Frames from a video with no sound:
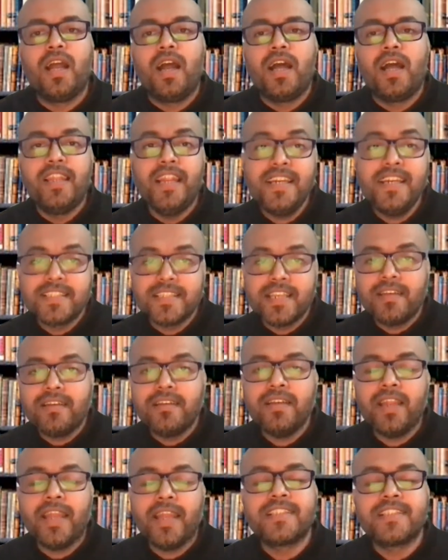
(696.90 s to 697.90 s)
Let's take
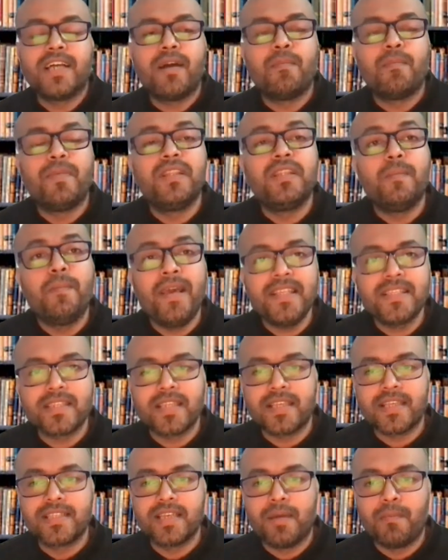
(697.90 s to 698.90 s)
an example, the best
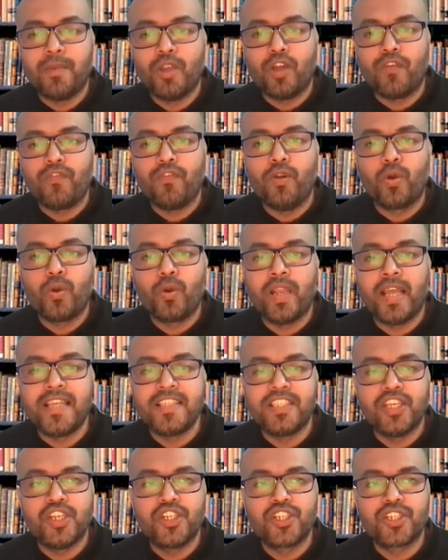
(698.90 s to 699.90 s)
example of
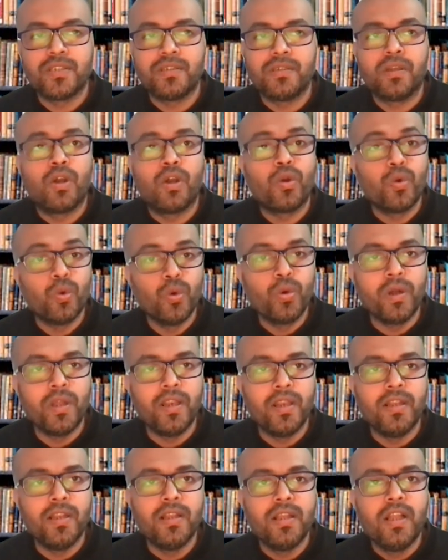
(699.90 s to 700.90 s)
localization,
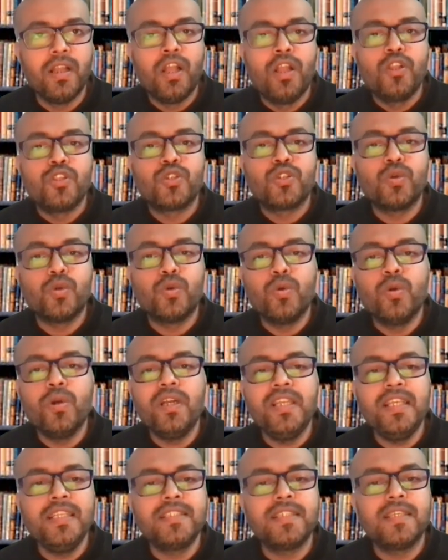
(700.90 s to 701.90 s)
Google. So
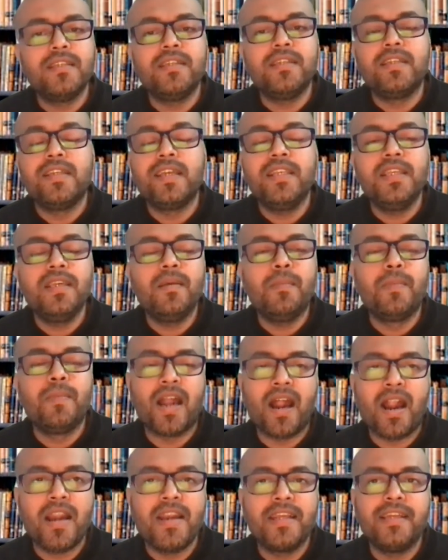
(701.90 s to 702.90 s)
Google is really a
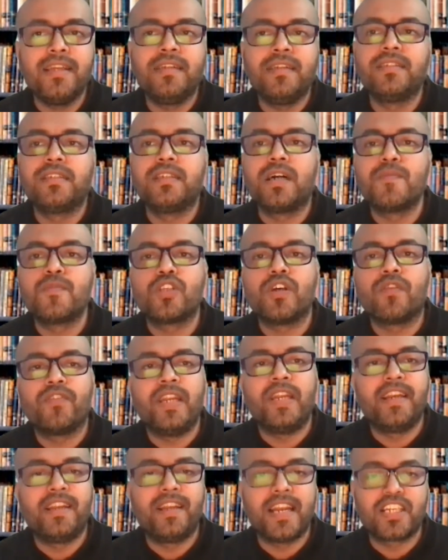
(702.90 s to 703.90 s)
brand in terms of
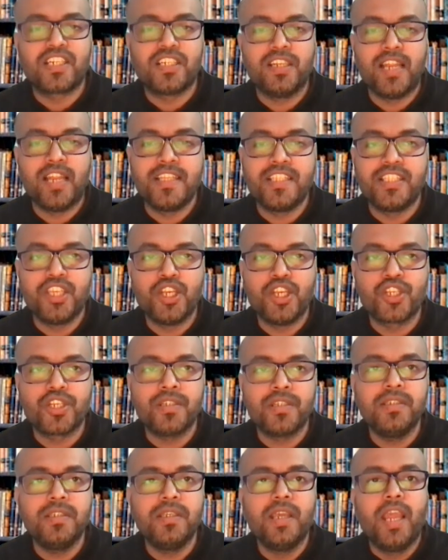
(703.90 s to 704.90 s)

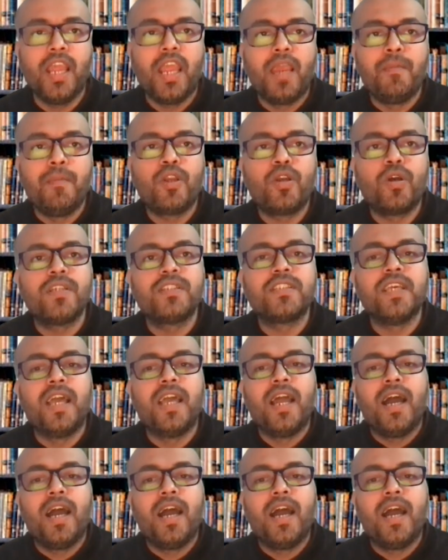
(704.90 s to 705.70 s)
internationalization because